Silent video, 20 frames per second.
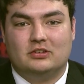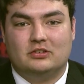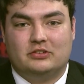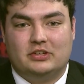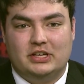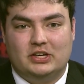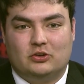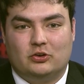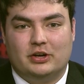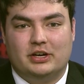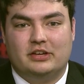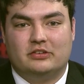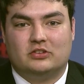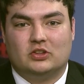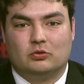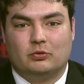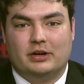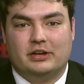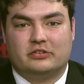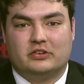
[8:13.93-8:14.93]
decrease
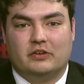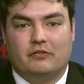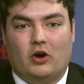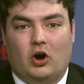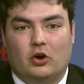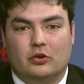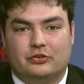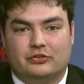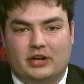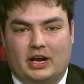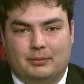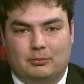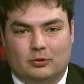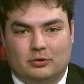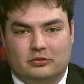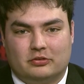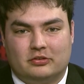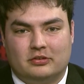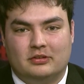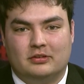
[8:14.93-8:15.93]
the risk of
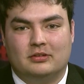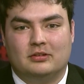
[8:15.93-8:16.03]
Alzheimer's.